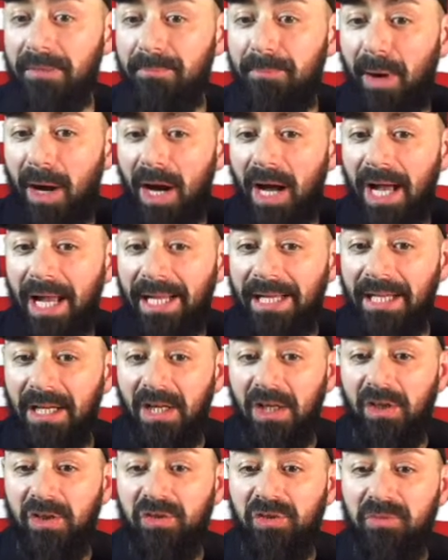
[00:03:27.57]
by
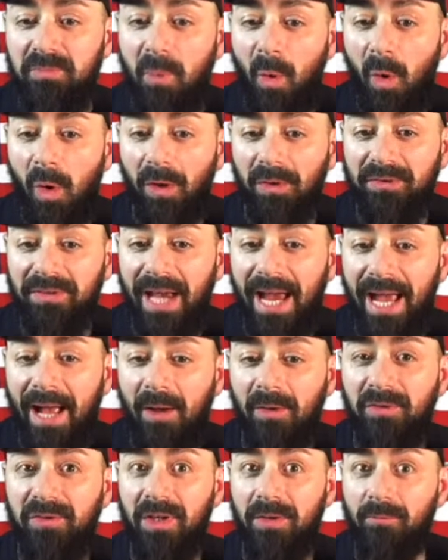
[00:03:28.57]
small
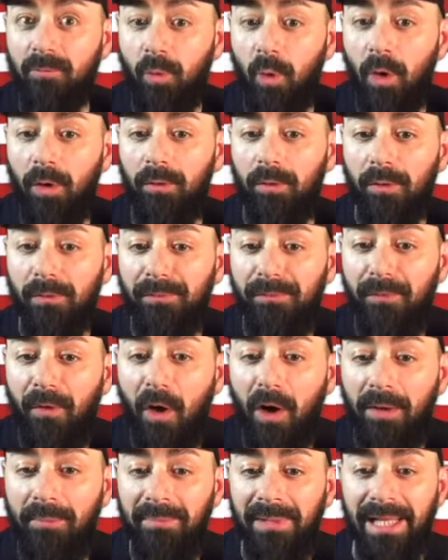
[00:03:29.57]
towns and rural
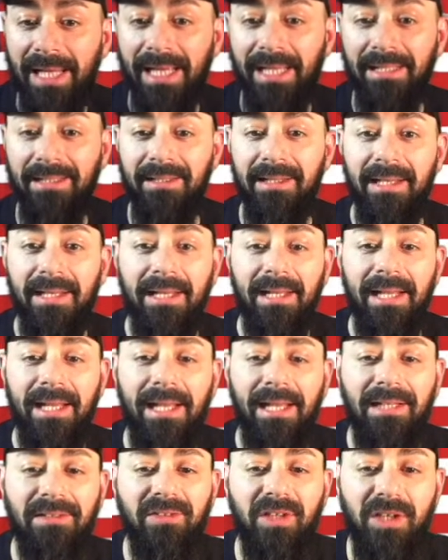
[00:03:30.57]
farmland
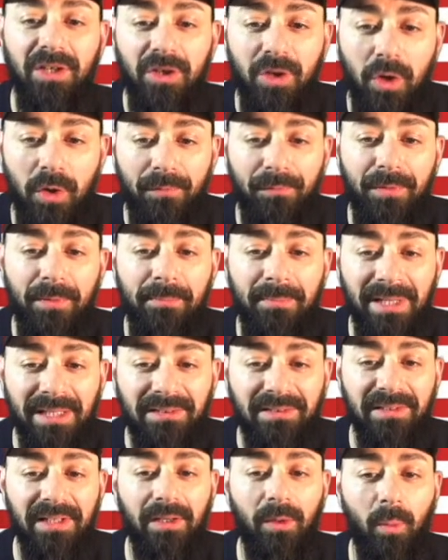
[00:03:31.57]
is a
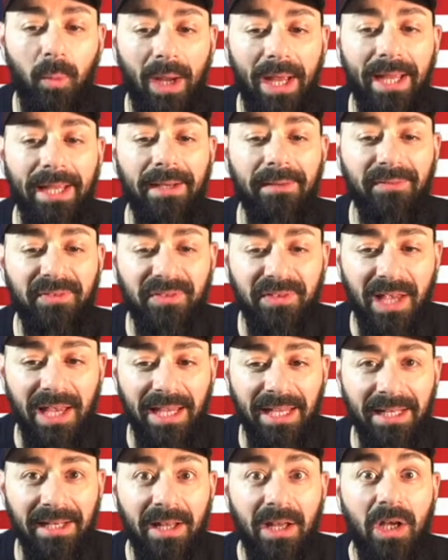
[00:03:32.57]
euphemistic way of
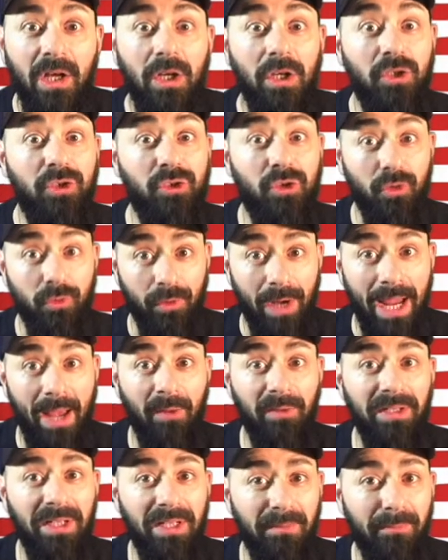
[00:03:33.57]
saying
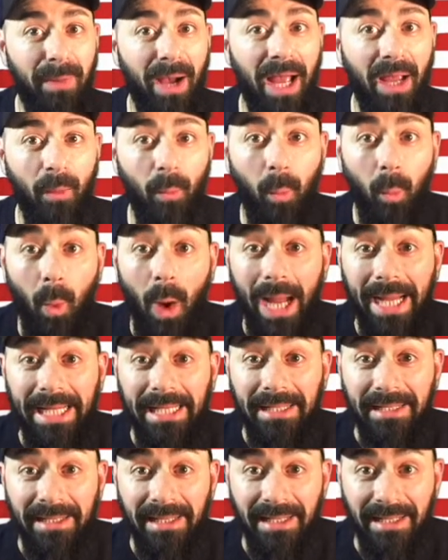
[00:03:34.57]
surrounded by
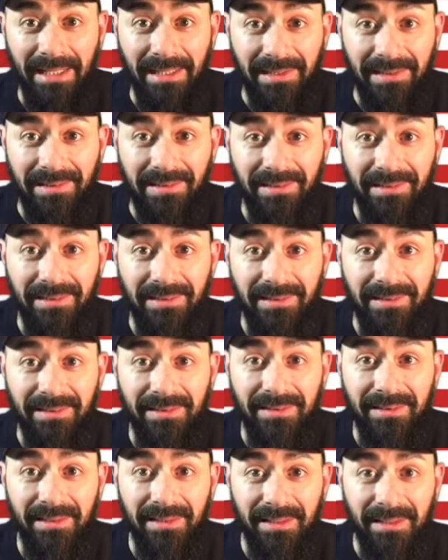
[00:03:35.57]
whiteness.
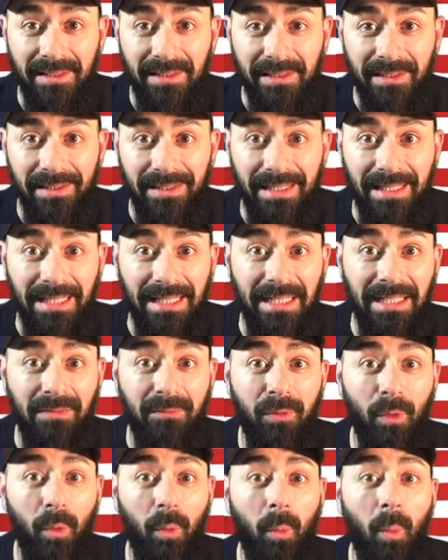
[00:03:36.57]
The
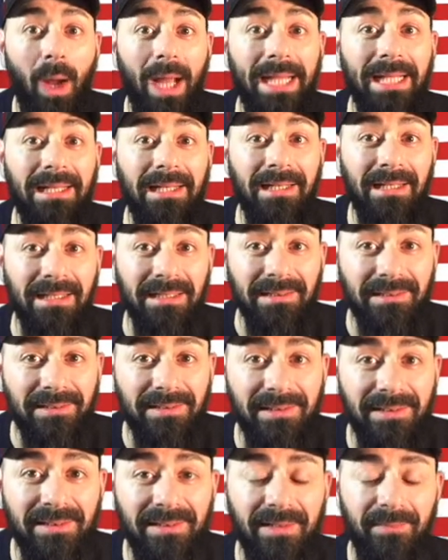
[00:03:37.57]
evil
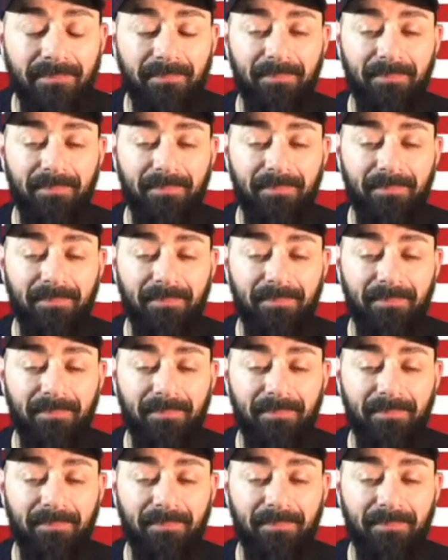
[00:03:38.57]
whiteness.